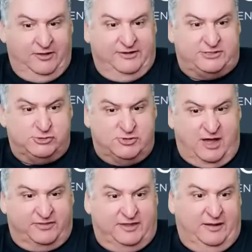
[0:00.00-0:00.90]
that do
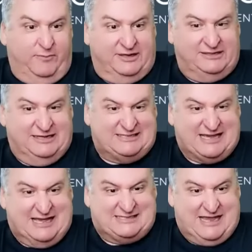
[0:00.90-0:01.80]
nothing but
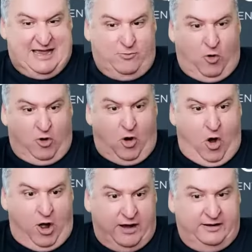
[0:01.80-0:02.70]
assess and work
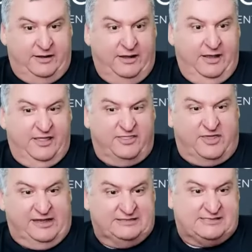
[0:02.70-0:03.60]
on
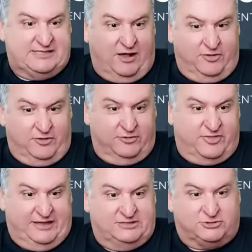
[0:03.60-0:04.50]
things that other
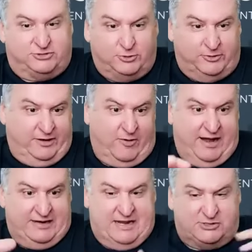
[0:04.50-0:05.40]
things are doing. Right.
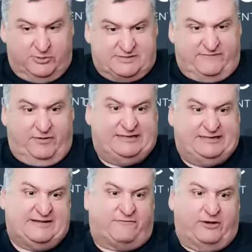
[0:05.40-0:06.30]
And so it's a very
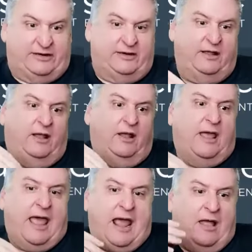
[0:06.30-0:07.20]
different
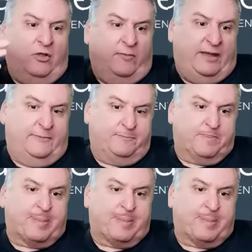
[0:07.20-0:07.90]
element.